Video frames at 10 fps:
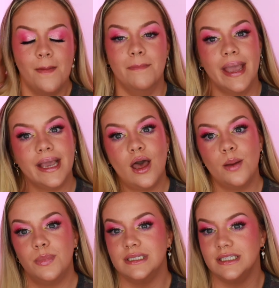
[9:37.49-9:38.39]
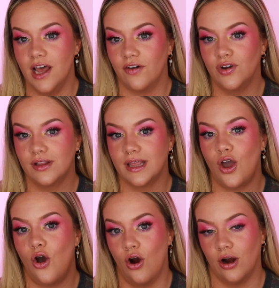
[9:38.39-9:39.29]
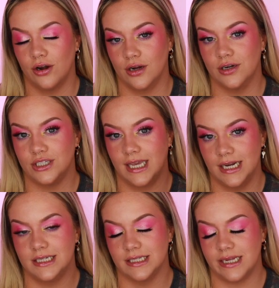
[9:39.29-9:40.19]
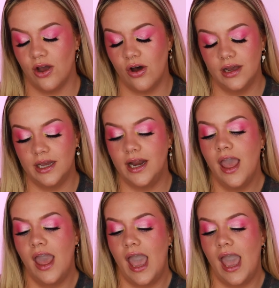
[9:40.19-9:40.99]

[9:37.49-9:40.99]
makeup is definitely harder to get it to stay on,